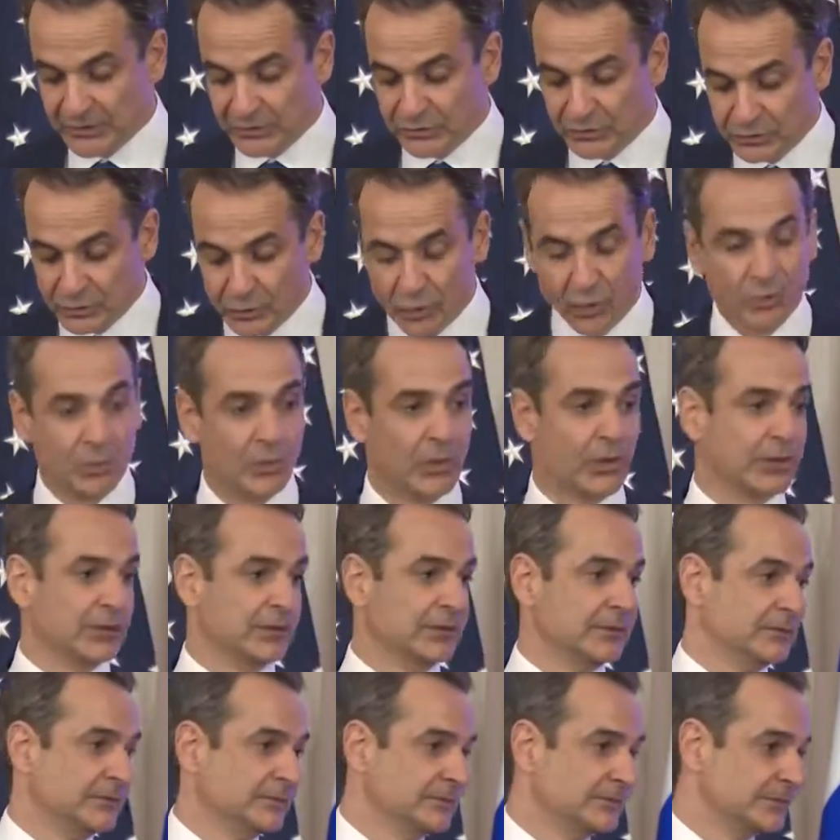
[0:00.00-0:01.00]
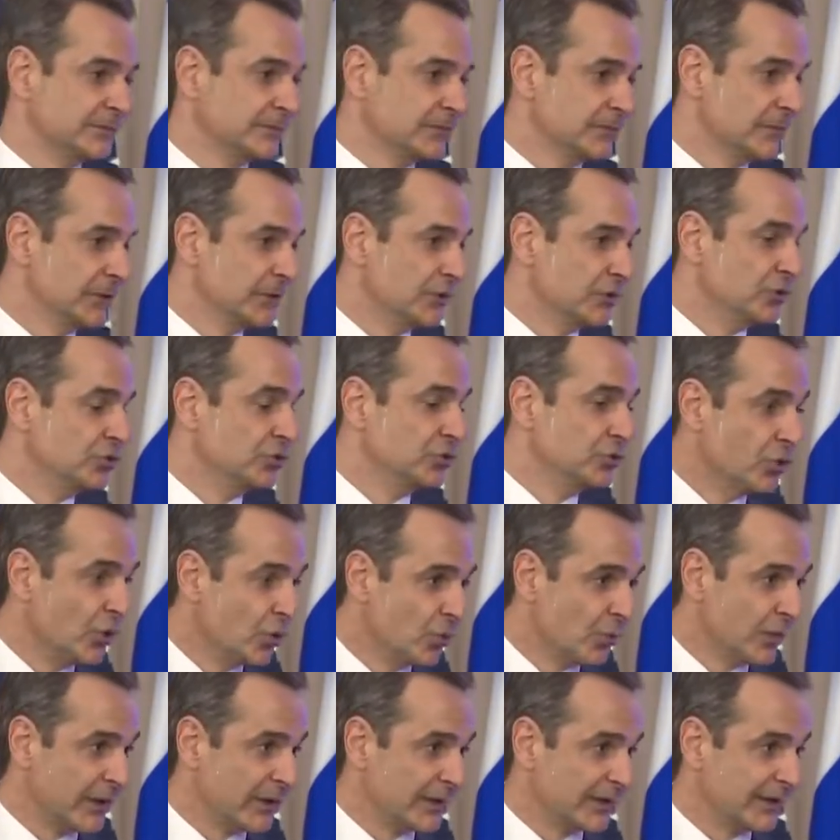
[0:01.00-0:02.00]
No
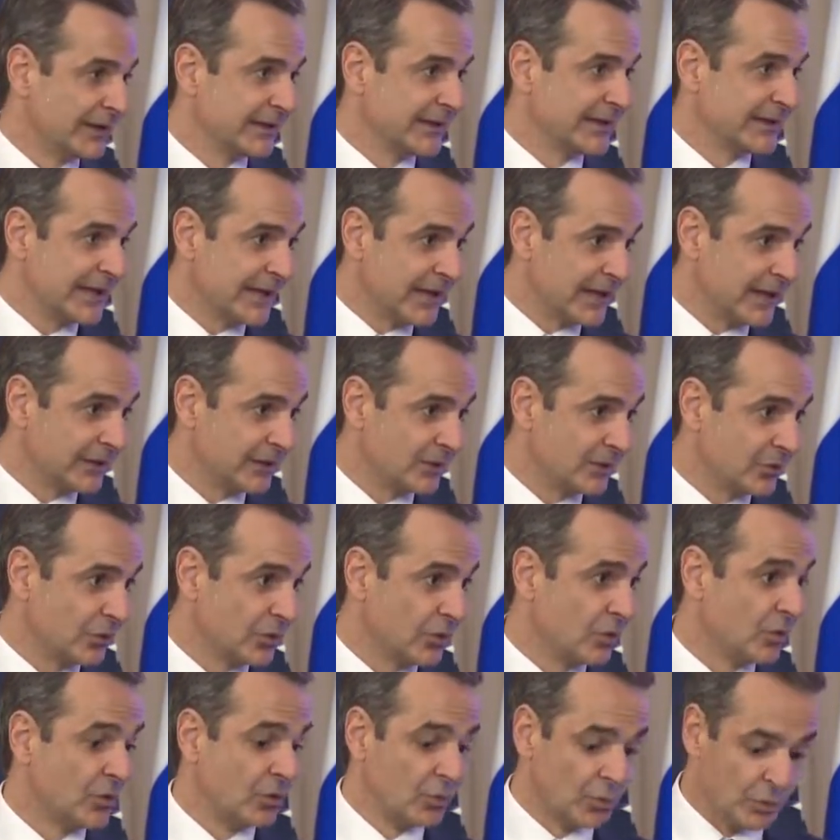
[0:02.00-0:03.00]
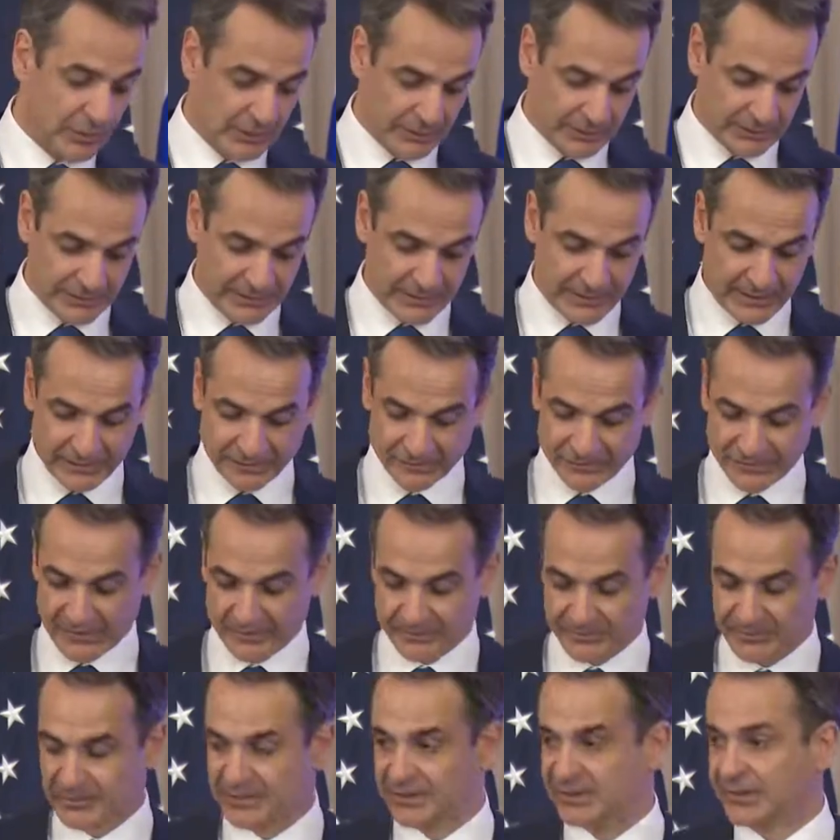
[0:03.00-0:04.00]
one can or will
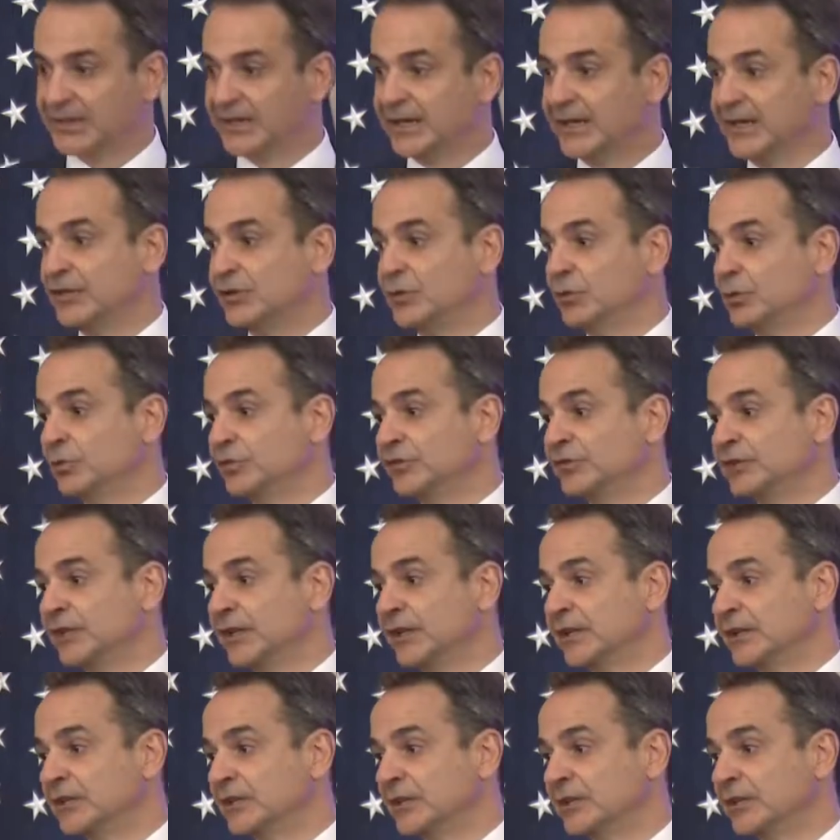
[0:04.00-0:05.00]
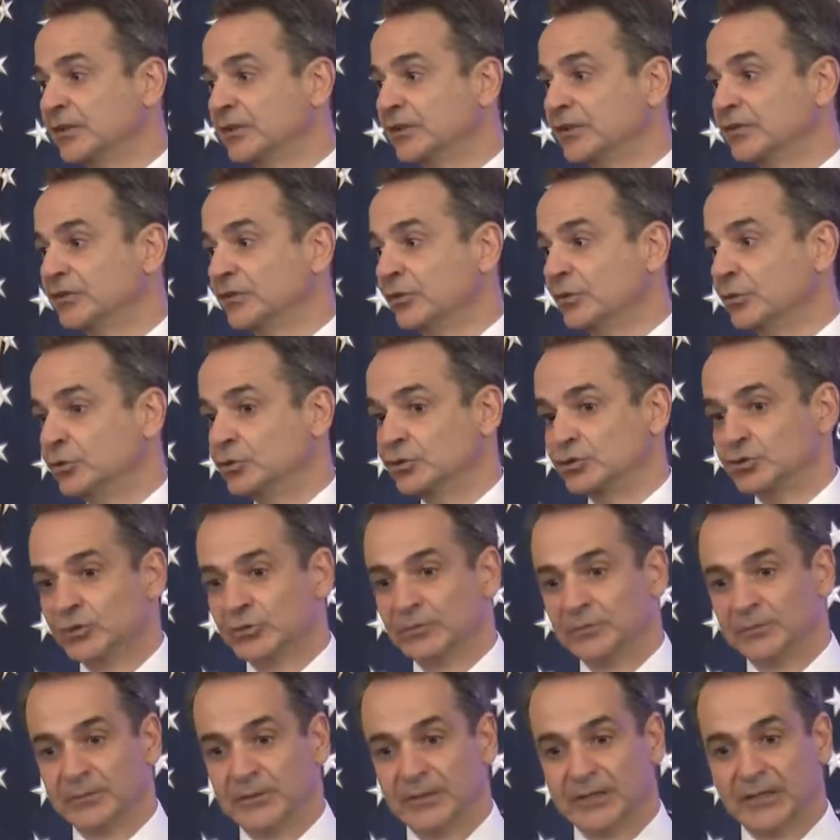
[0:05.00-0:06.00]
accept a two-state
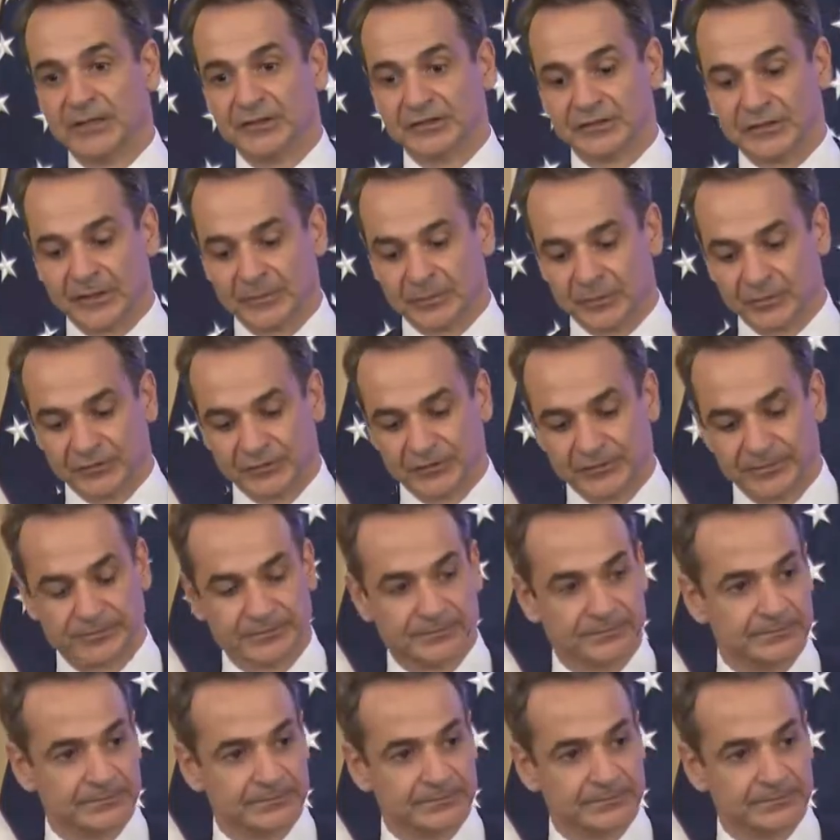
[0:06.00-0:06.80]
solution in Cyprus.